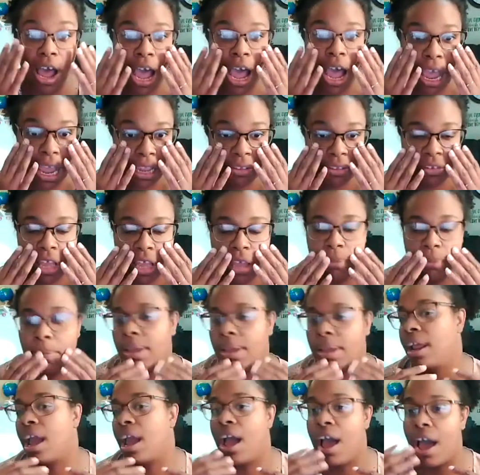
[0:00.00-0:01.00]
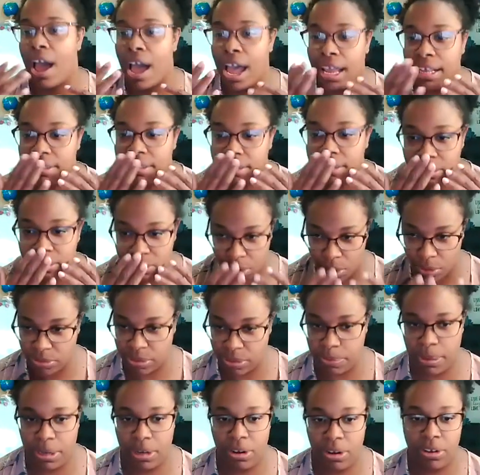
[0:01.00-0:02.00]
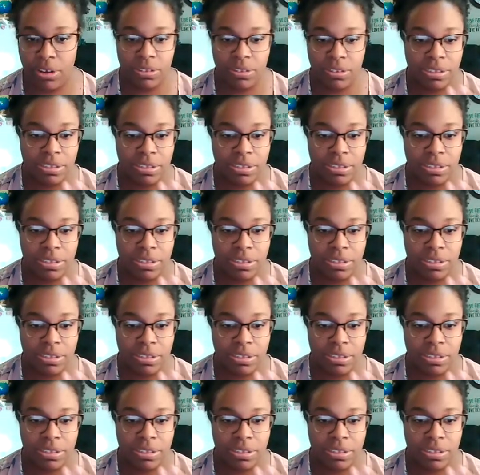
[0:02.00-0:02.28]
eyes on my eyes, his nose on my nose,